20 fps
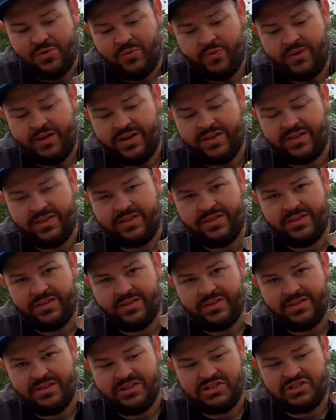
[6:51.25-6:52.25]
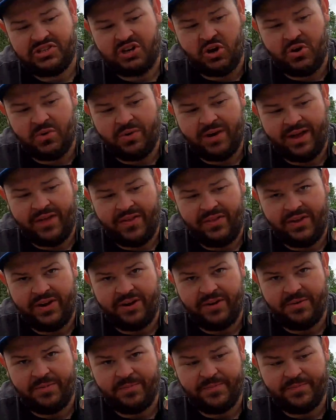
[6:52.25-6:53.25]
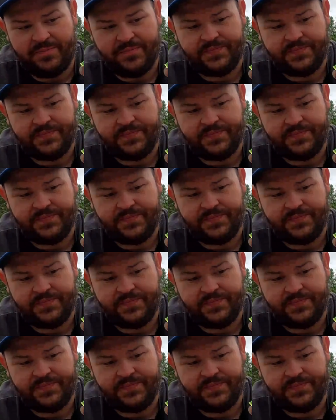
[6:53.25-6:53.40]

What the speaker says: with the toad on there,